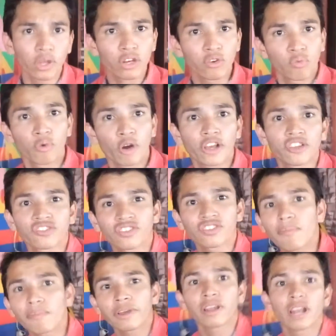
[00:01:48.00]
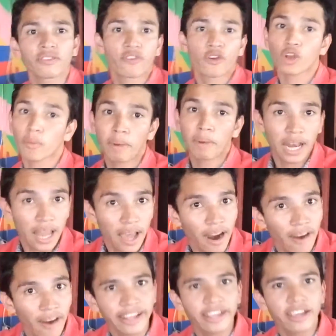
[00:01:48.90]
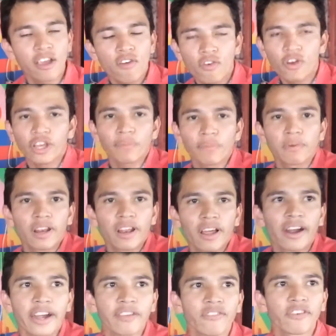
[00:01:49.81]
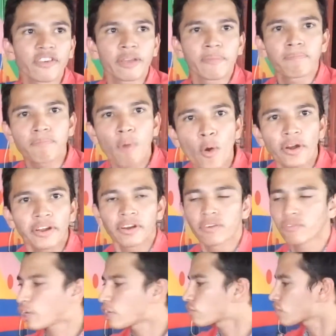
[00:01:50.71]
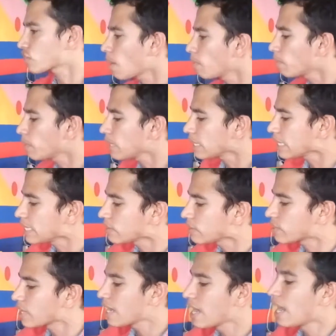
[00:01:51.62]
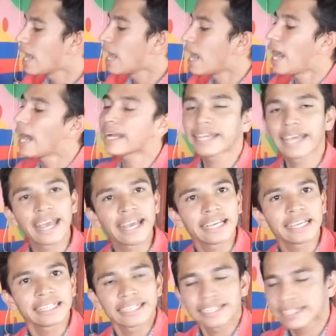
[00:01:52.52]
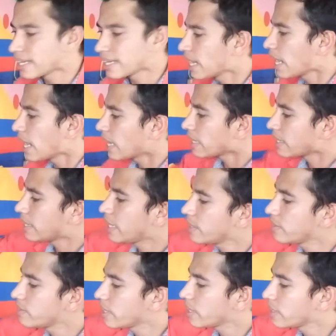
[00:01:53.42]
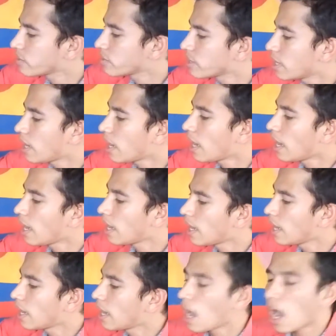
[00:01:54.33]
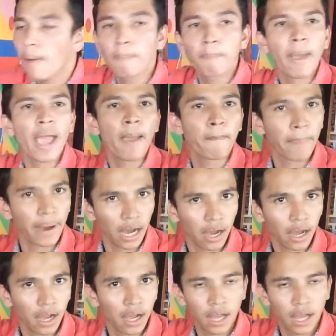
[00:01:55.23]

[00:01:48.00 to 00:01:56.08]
when you learn something like vocabulary very important. For example, is a cake. This is a pepper.